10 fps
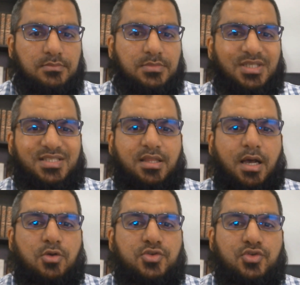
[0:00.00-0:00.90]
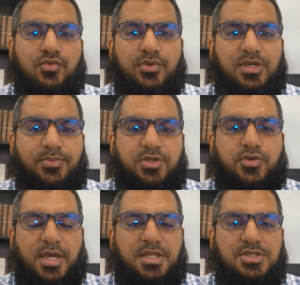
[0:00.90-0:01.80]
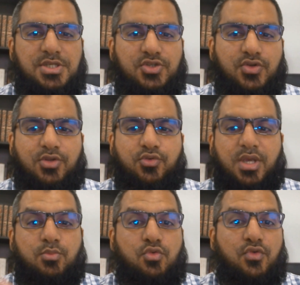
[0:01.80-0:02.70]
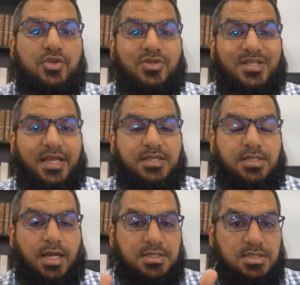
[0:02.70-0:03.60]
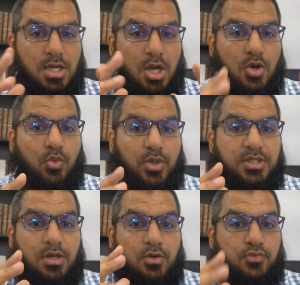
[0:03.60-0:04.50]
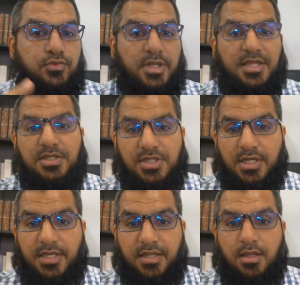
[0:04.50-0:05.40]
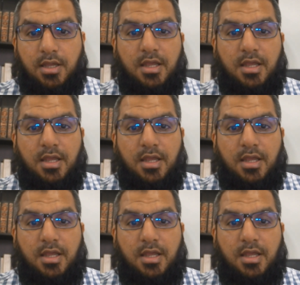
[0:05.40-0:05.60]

This allows you to rebuild your energy so that you can move on to the next task with full energy again.